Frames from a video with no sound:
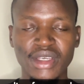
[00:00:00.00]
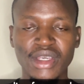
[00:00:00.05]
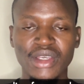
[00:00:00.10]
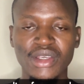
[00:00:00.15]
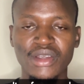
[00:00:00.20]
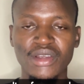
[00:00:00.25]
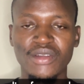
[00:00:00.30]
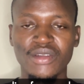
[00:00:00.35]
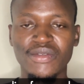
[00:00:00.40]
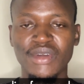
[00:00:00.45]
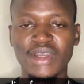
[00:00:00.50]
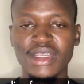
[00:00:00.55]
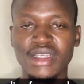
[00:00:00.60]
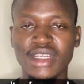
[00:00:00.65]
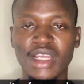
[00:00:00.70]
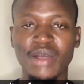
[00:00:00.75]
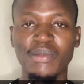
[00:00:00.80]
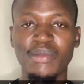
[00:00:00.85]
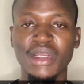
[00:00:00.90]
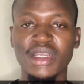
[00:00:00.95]
You'll find
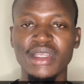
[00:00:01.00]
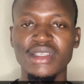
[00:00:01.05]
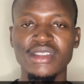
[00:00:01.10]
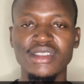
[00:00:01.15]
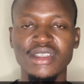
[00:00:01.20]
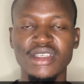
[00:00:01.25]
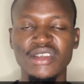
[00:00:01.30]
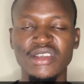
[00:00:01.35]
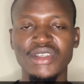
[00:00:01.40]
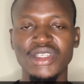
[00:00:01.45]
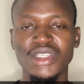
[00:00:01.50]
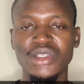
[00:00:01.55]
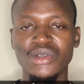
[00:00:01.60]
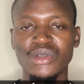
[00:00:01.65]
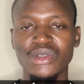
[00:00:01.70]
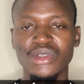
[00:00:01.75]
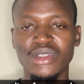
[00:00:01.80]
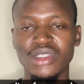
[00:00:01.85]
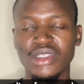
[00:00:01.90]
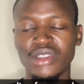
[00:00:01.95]
companies giving
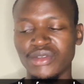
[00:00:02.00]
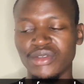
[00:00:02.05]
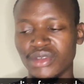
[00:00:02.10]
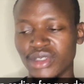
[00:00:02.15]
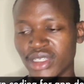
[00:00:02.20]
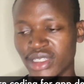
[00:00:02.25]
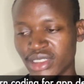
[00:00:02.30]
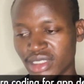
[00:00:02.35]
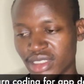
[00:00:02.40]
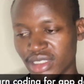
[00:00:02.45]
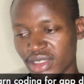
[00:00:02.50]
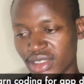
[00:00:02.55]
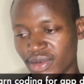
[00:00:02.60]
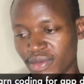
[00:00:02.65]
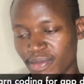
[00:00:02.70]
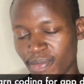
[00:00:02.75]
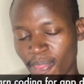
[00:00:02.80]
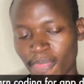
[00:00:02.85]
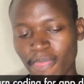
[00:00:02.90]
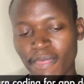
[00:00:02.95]
you different
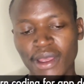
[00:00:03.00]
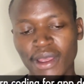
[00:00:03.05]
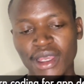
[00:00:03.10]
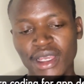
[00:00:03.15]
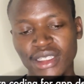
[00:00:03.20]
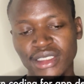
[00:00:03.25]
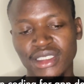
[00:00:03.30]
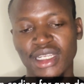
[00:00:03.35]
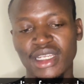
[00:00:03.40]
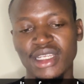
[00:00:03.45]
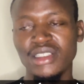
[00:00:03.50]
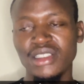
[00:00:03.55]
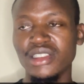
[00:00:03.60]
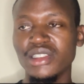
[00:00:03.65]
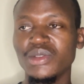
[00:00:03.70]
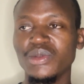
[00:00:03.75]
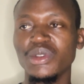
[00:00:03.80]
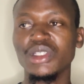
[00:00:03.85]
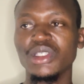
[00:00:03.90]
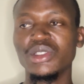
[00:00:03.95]
challenges
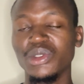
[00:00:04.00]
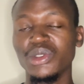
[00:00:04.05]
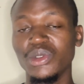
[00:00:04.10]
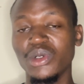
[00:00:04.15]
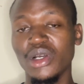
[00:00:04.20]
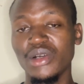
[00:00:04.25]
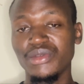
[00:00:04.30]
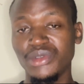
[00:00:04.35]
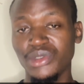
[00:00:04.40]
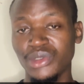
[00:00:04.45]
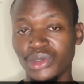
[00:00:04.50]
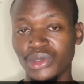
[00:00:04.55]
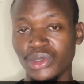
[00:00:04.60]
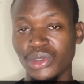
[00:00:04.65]
which you have to